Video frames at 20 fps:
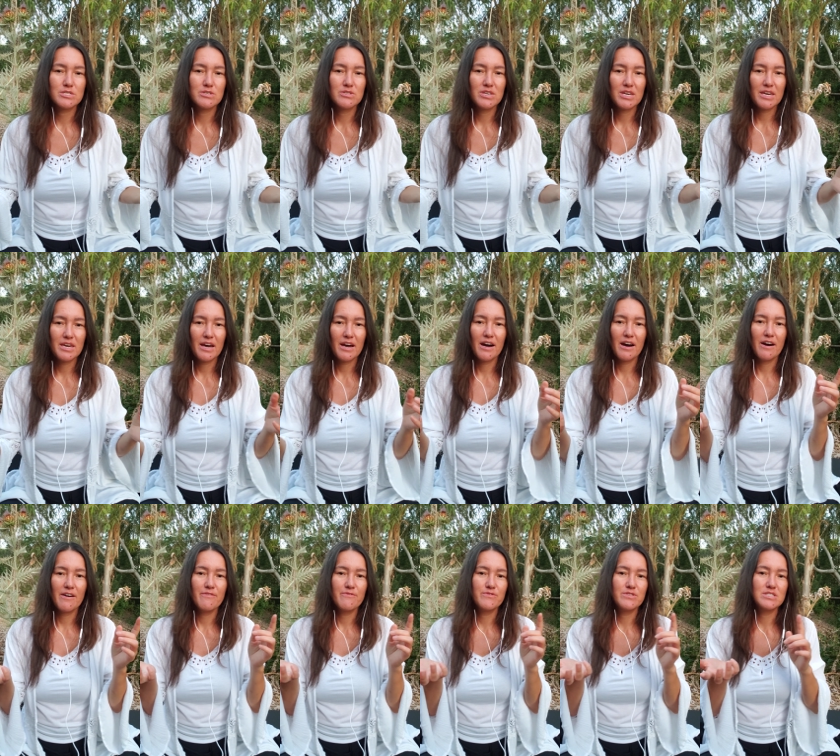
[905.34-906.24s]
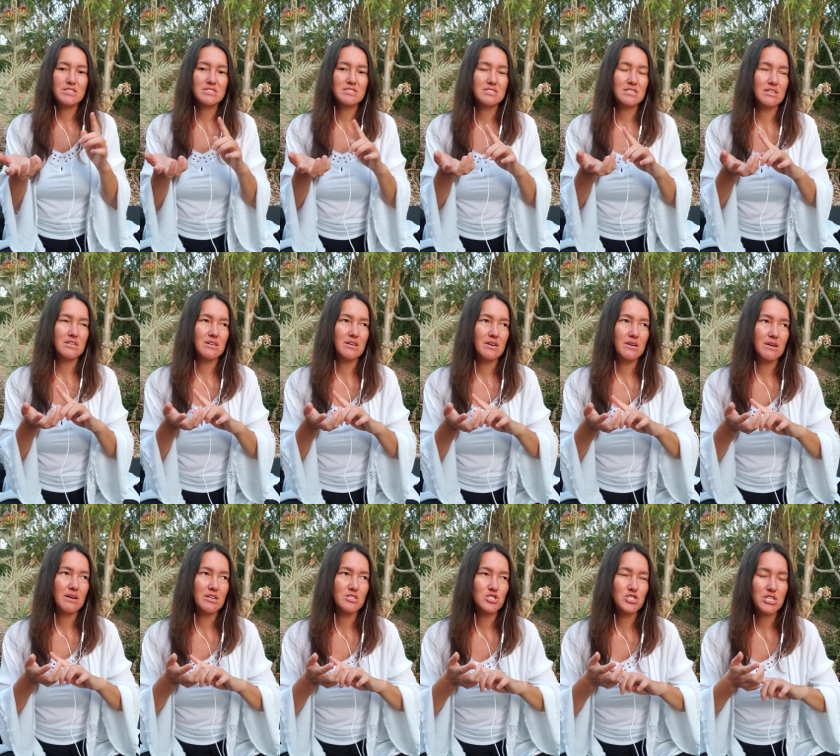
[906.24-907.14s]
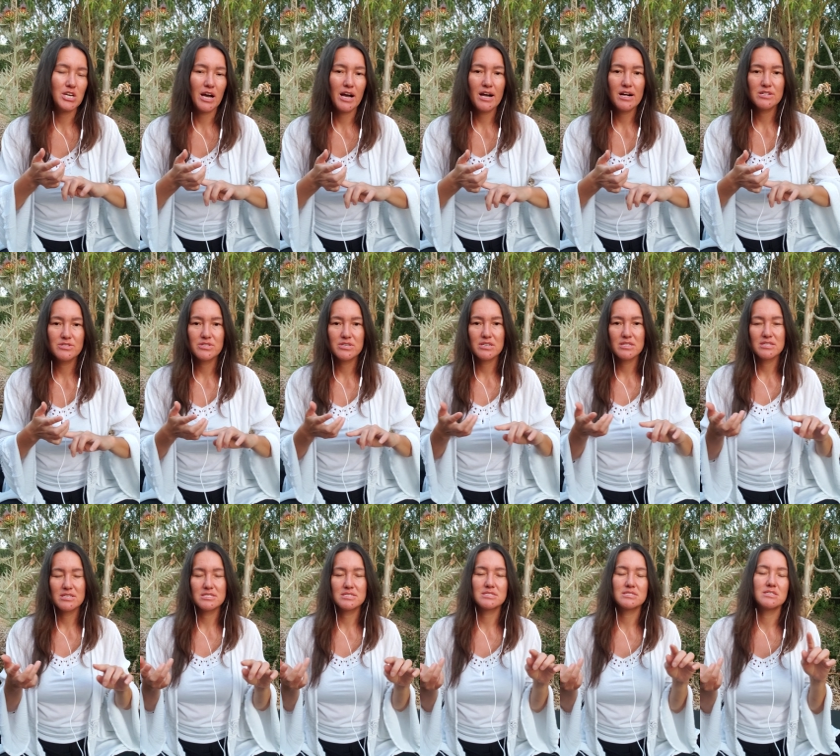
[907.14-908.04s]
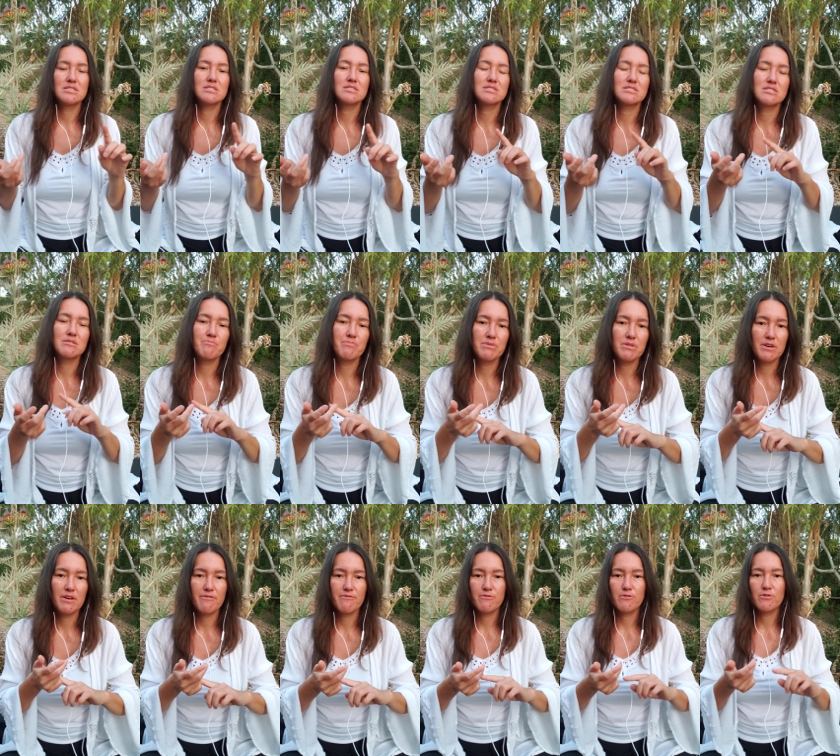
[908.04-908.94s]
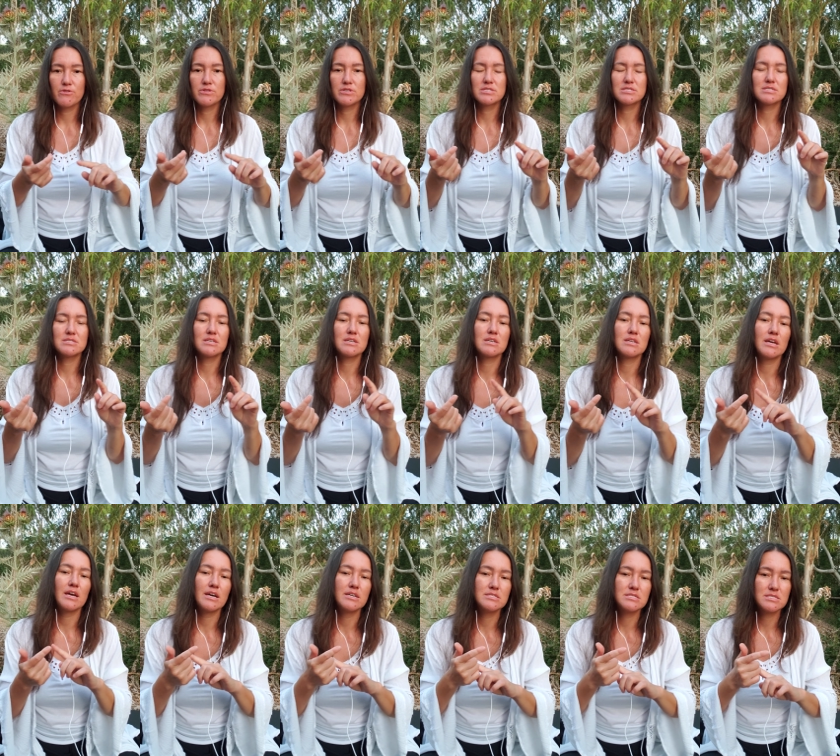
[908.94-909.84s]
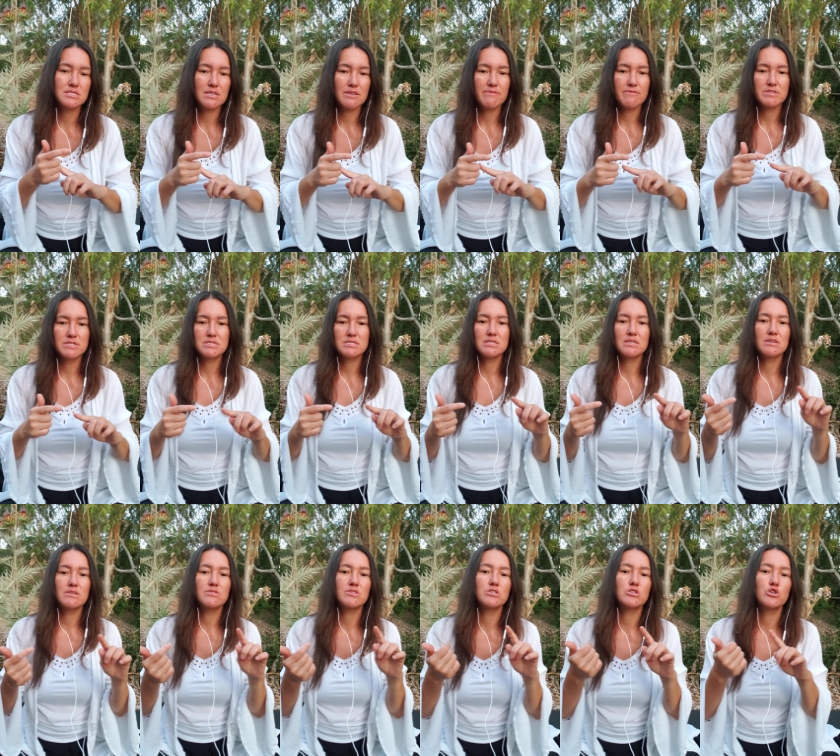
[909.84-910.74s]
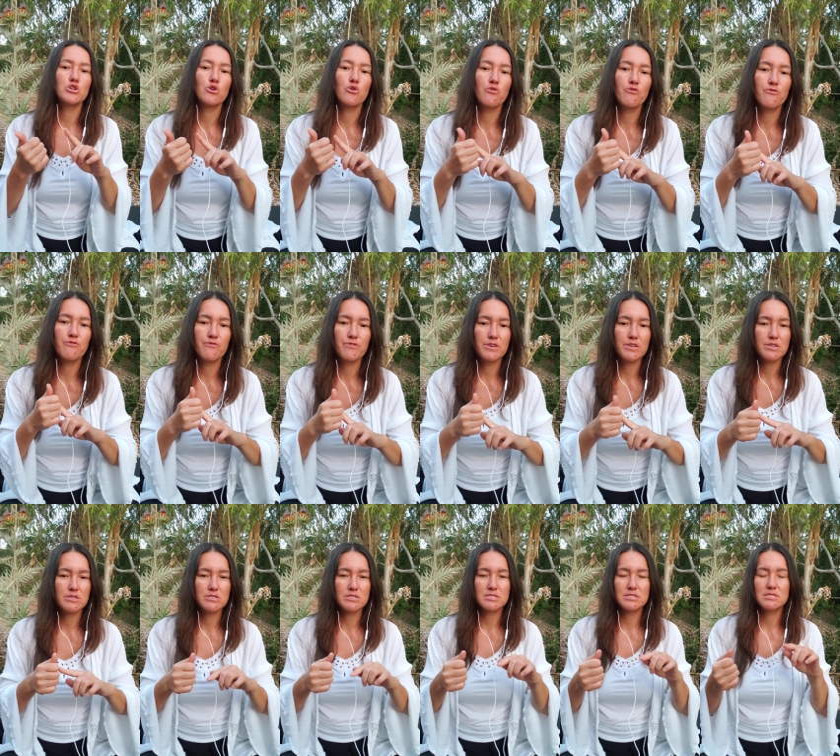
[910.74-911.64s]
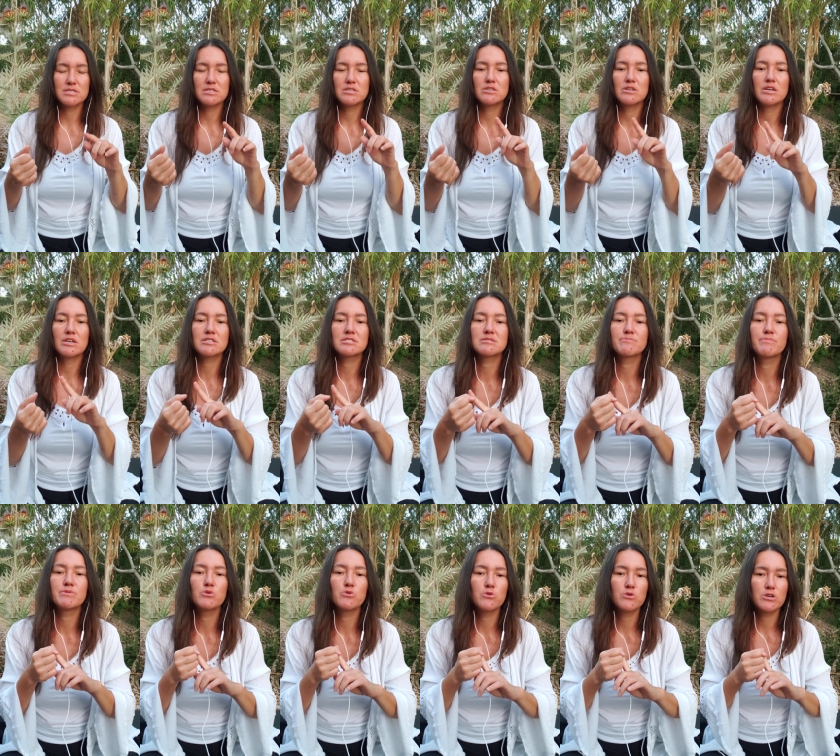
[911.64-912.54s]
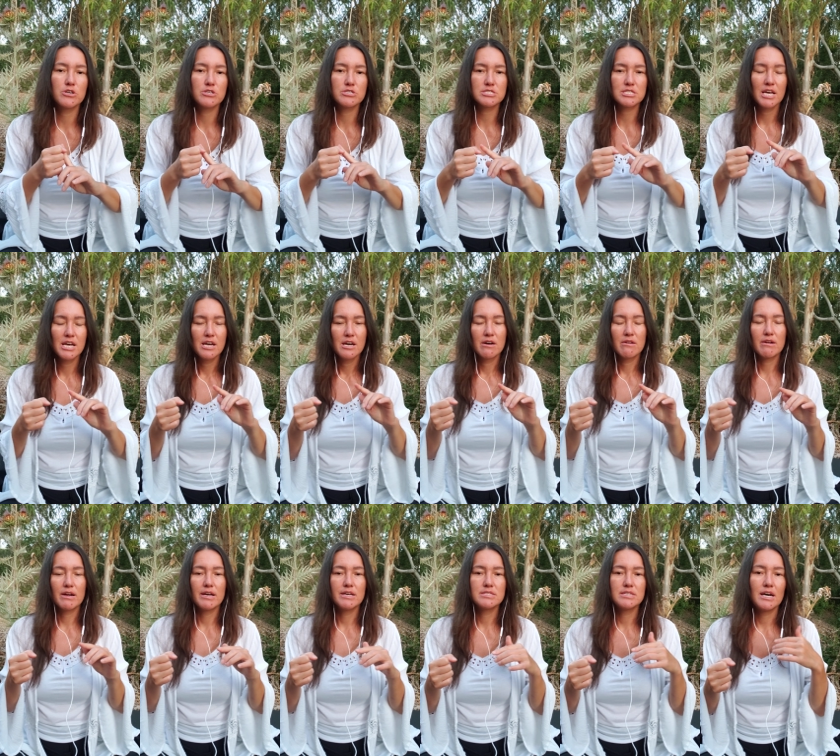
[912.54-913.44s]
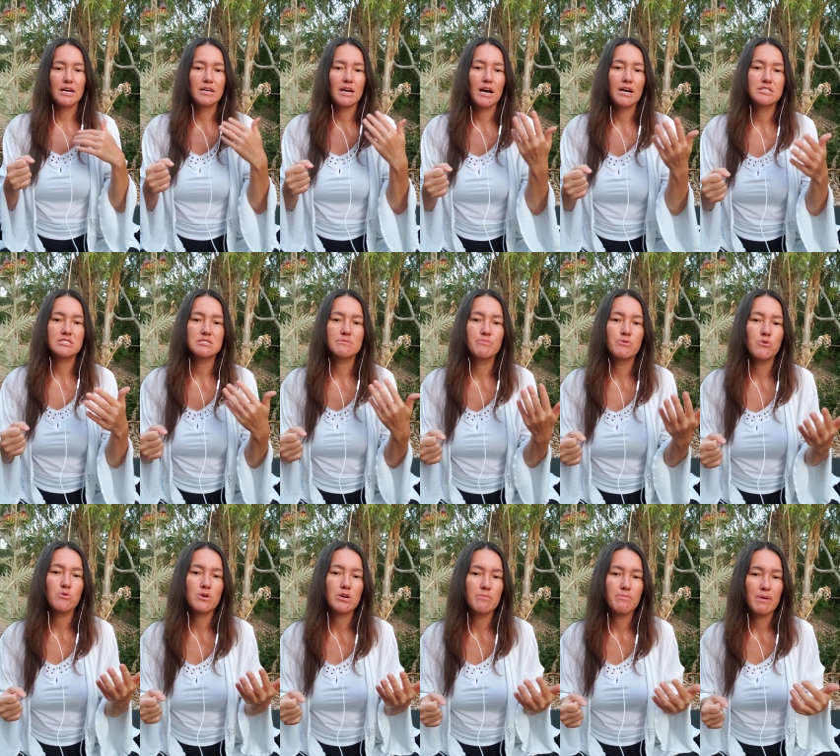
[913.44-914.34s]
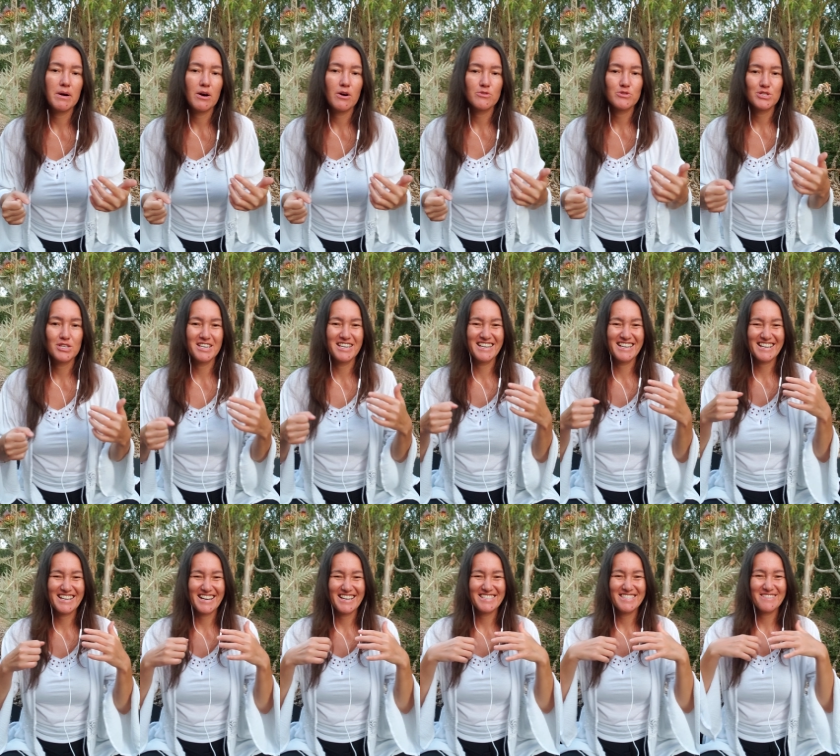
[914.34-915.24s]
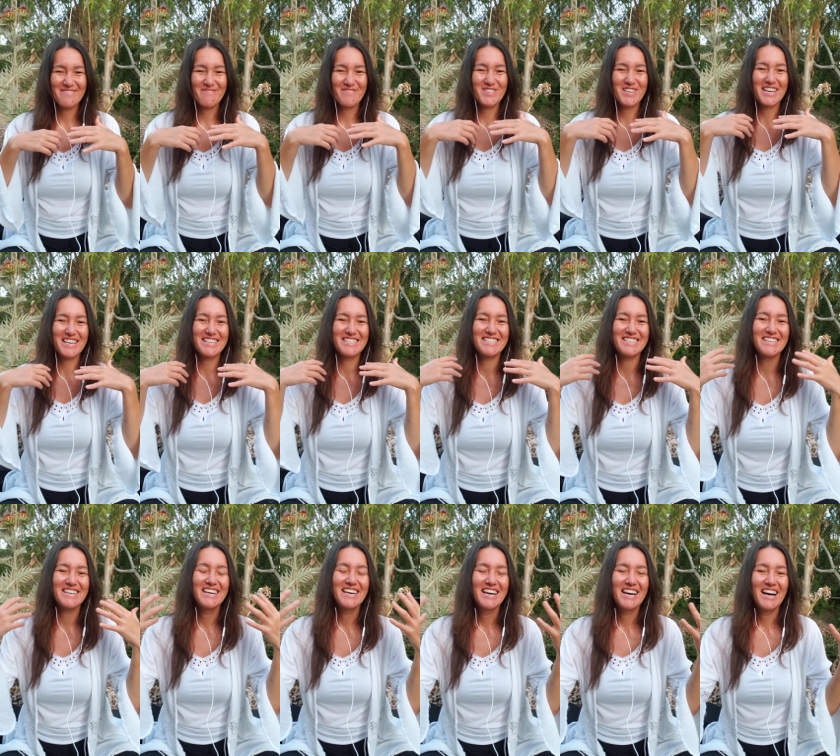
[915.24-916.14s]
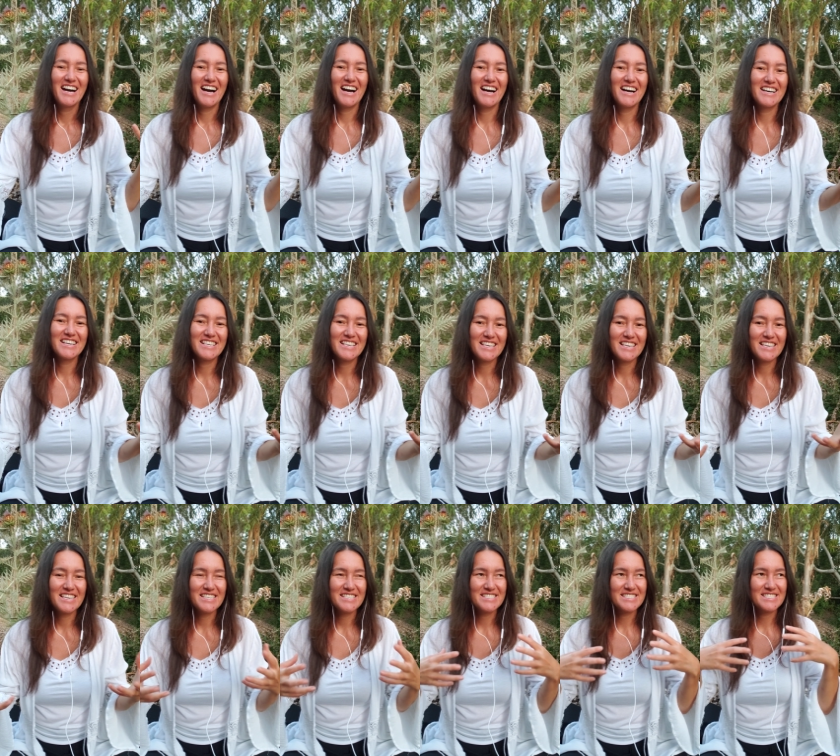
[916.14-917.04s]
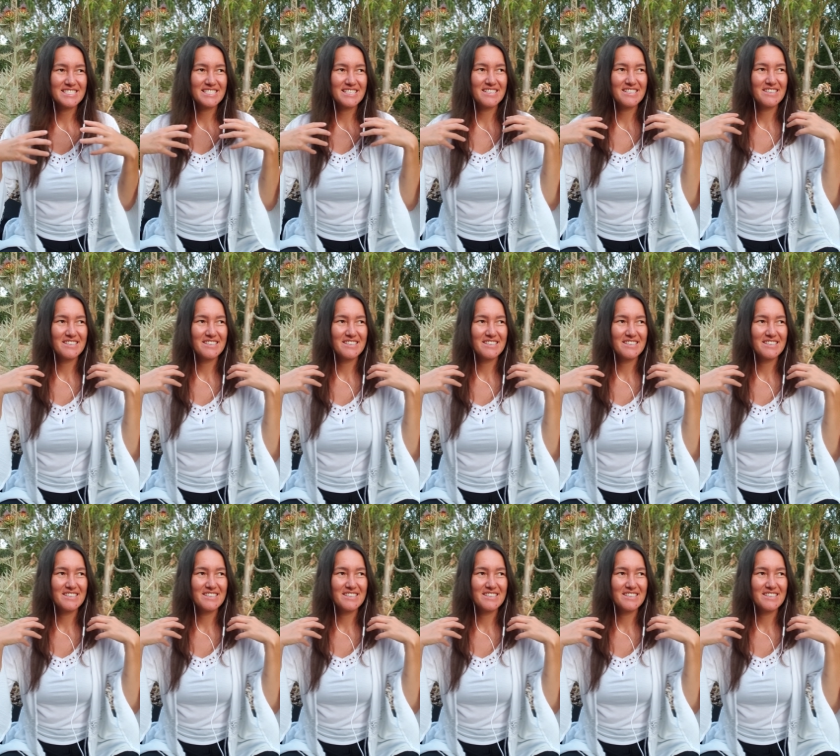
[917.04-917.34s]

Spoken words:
They have this child innocence, the playfulness, the creativity. There are no fears. They're explorers, right? I spoke about kind of like the kids